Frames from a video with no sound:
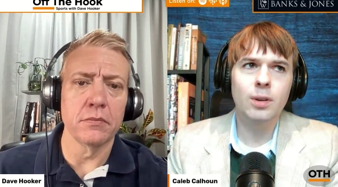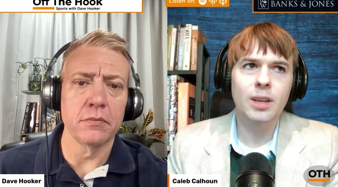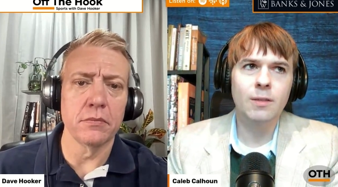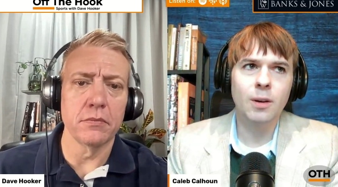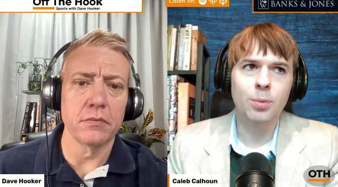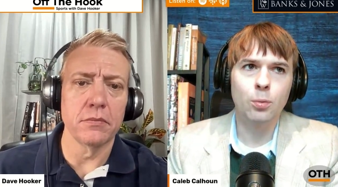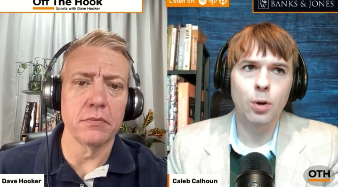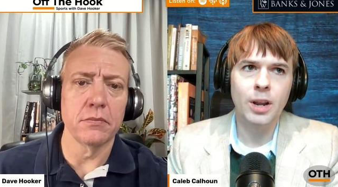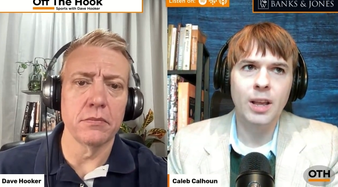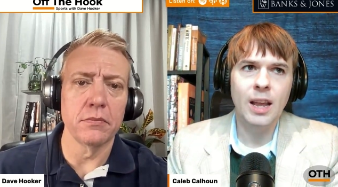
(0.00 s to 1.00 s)
Speaker 1: give up the
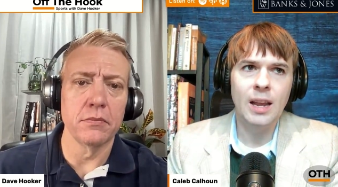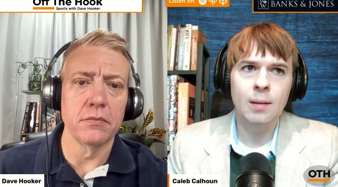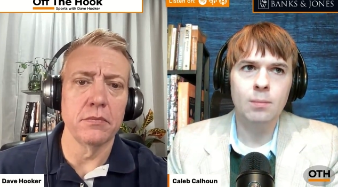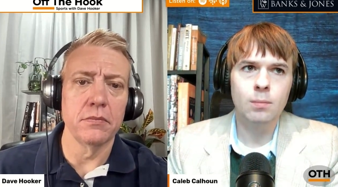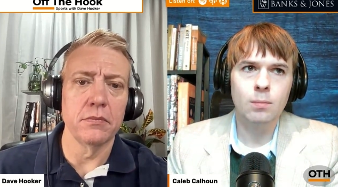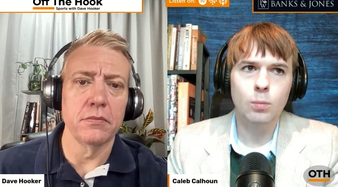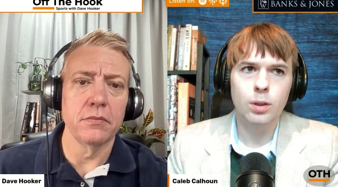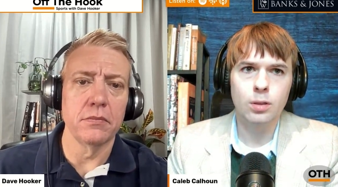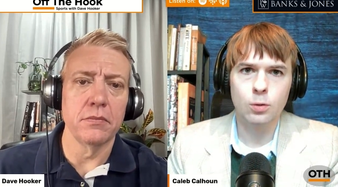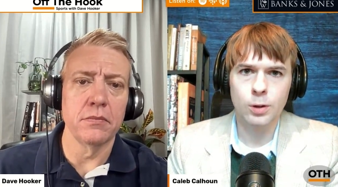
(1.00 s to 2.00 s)
running game
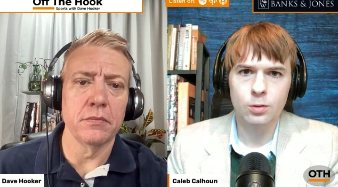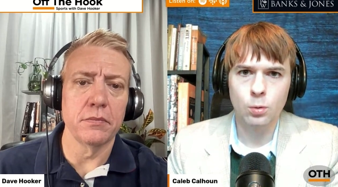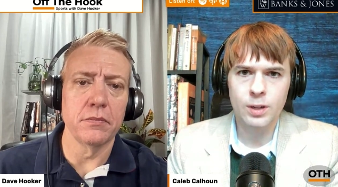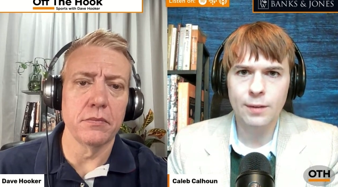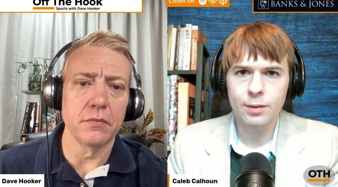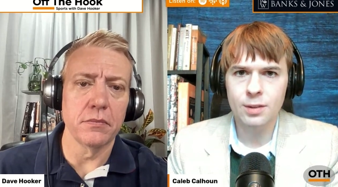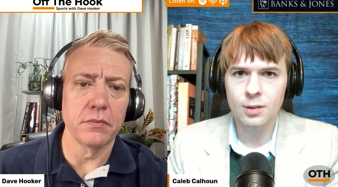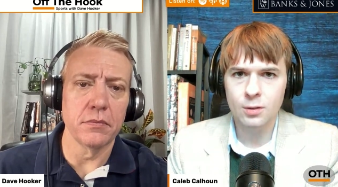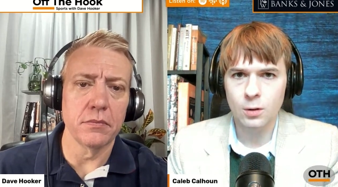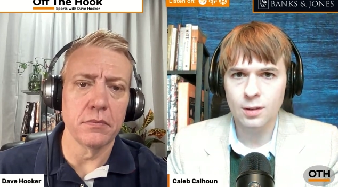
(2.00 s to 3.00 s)
with a 3-score deficit
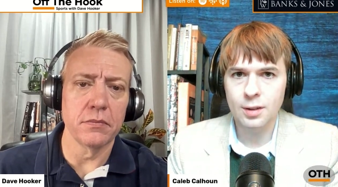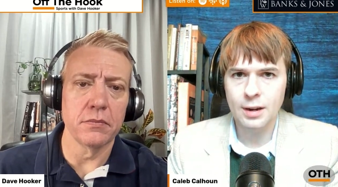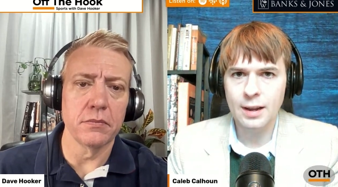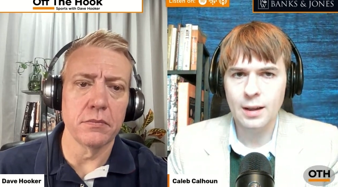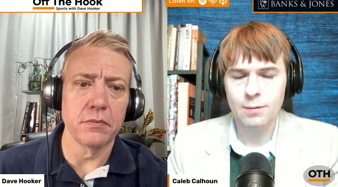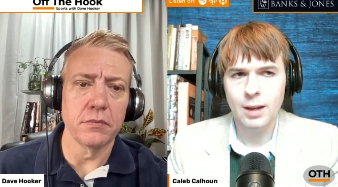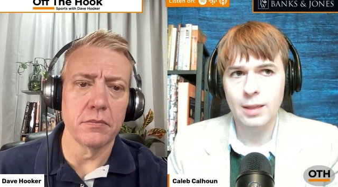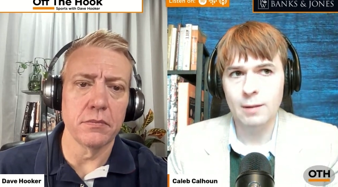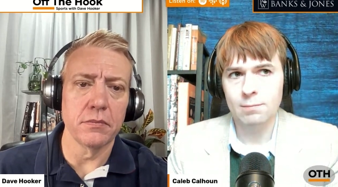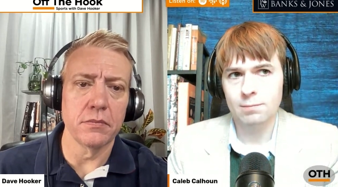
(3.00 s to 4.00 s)
to start the second half. I
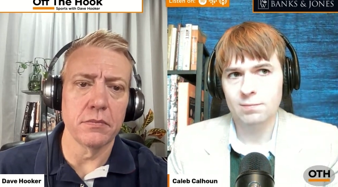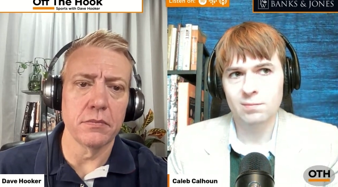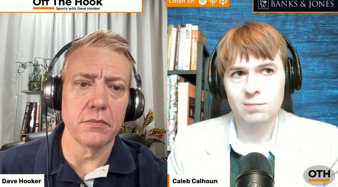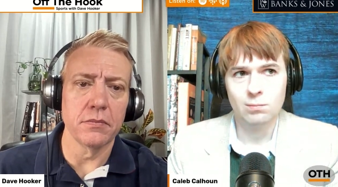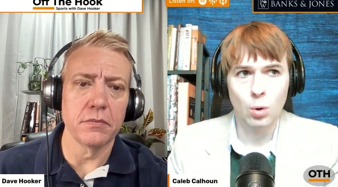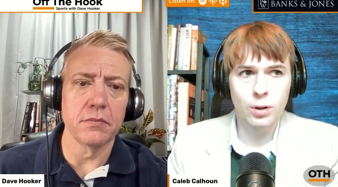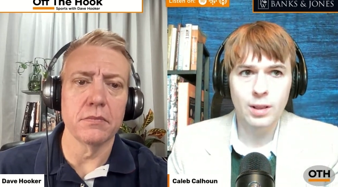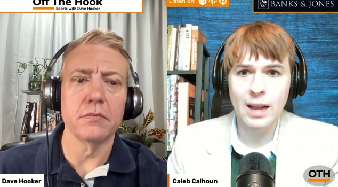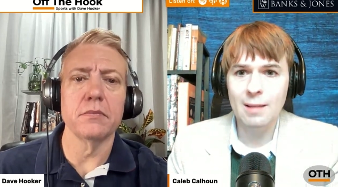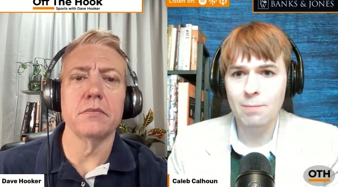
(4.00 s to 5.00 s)
think more
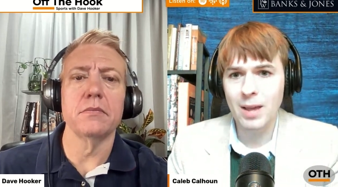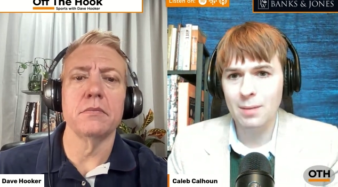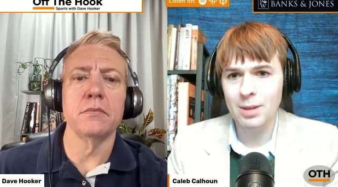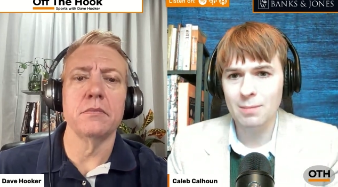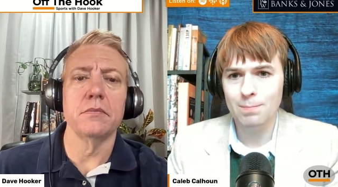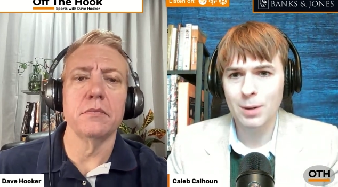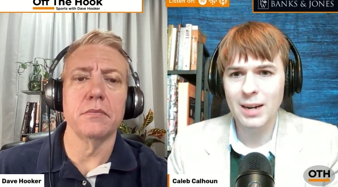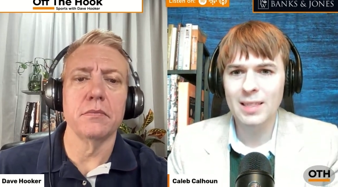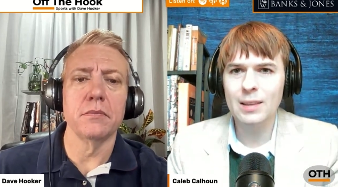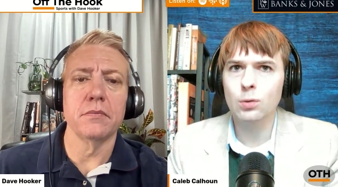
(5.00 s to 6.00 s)
than that, maybe,
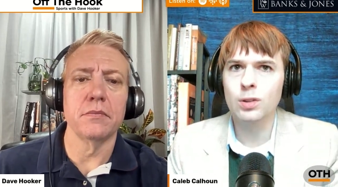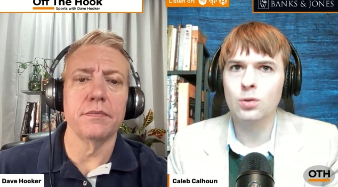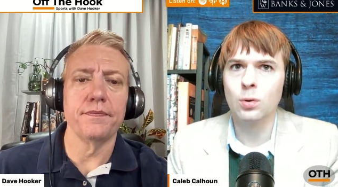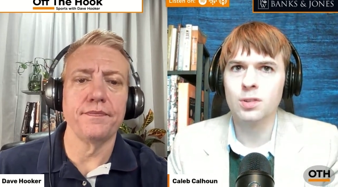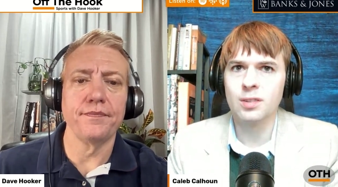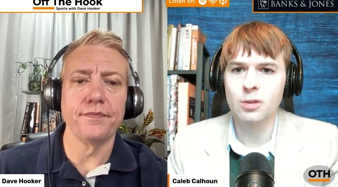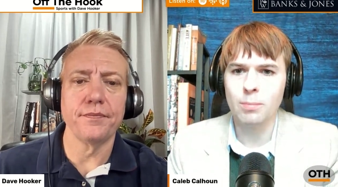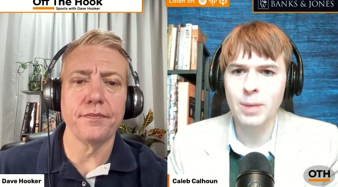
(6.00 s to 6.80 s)
but I think 3 scores is still